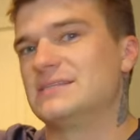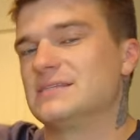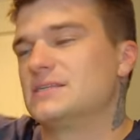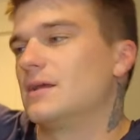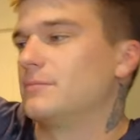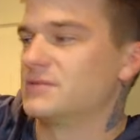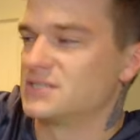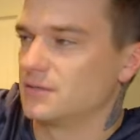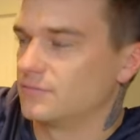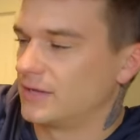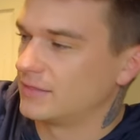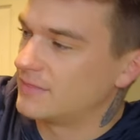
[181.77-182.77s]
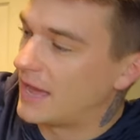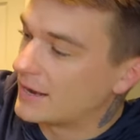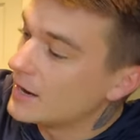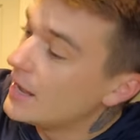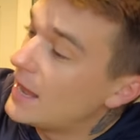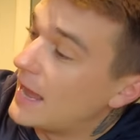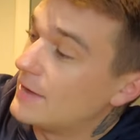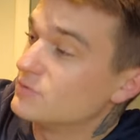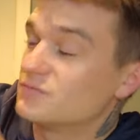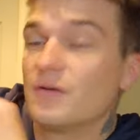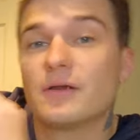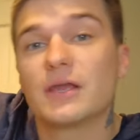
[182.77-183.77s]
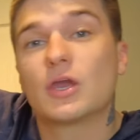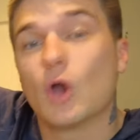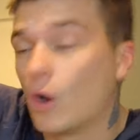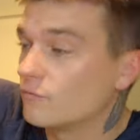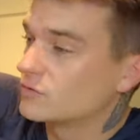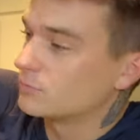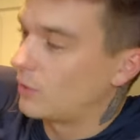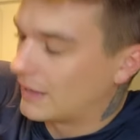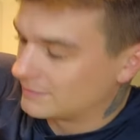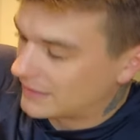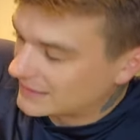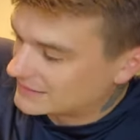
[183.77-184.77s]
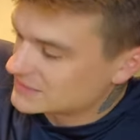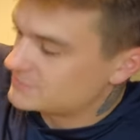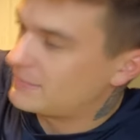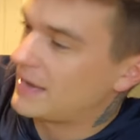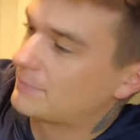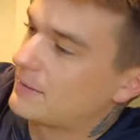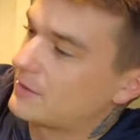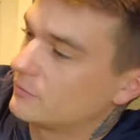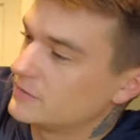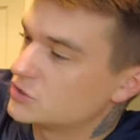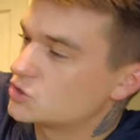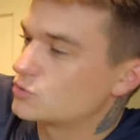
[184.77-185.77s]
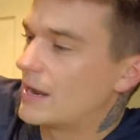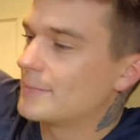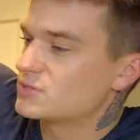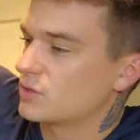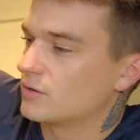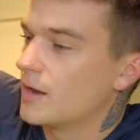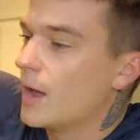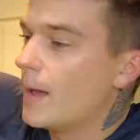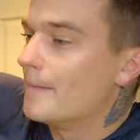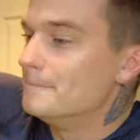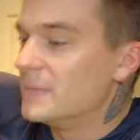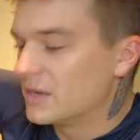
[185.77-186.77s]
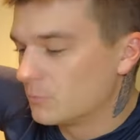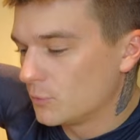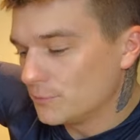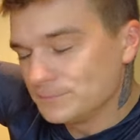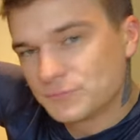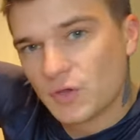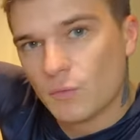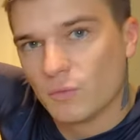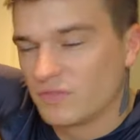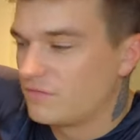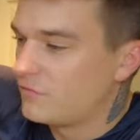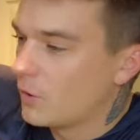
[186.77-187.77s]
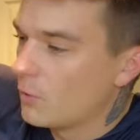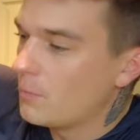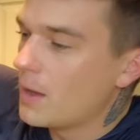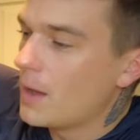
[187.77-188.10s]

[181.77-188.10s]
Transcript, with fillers: and setup and stuff like that. And it was very comfortable. I like this back panel. These straps are minimal with foam,